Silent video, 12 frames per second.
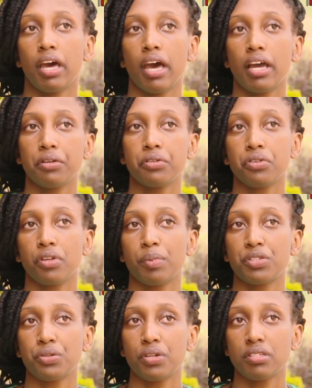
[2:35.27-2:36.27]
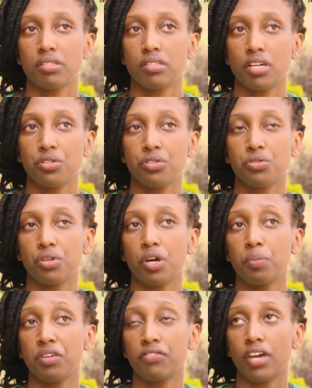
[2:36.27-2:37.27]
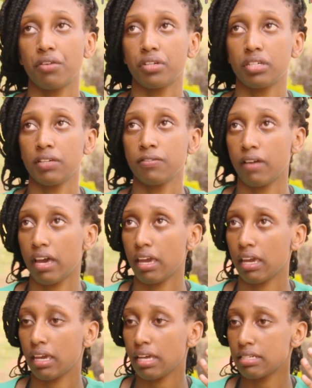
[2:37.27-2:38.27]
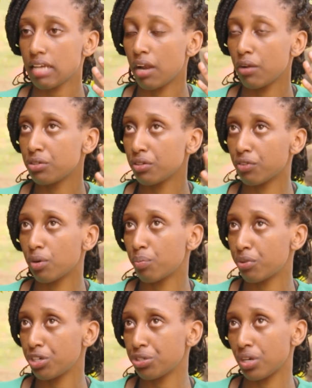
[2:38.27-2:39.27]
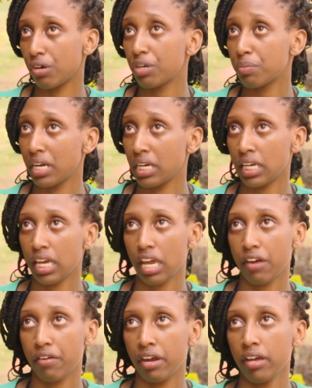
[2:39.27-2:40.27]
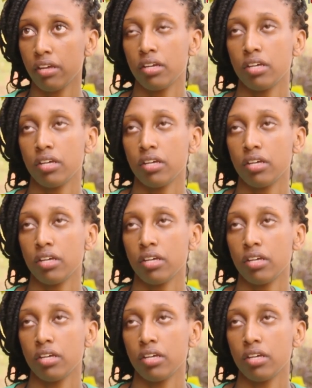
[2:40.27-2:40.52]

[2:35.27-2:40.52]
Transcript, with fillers: And also a personal assistant used to help me if I, if I get a lot of compression around my neck area.